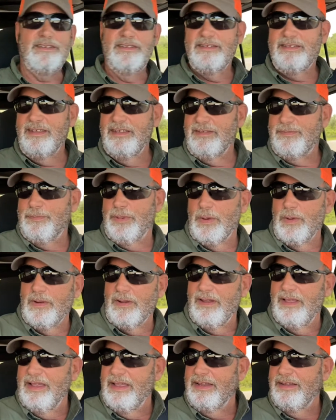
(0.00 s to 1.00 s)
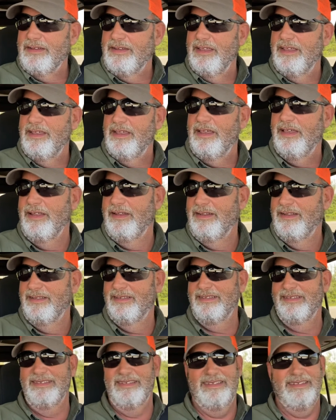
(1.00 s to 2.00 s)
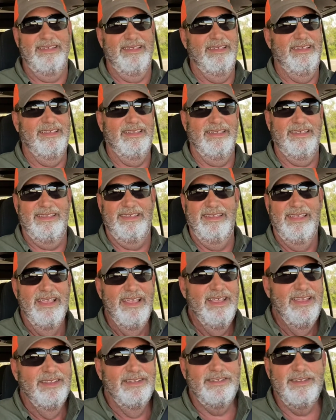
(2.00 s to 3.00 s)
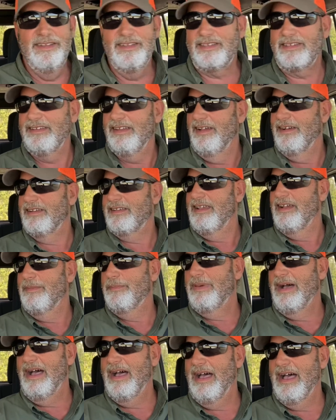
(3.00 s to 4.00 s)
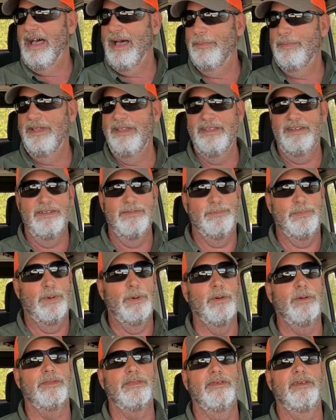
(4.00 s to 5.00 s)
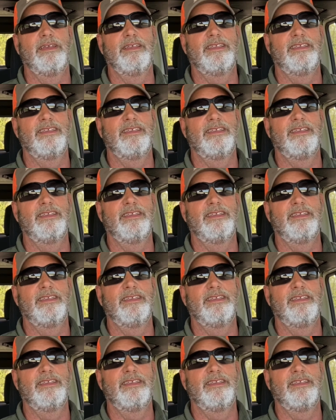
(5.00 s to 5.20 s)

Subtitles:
this poor lady did, she snuck up behind me, and the poor thing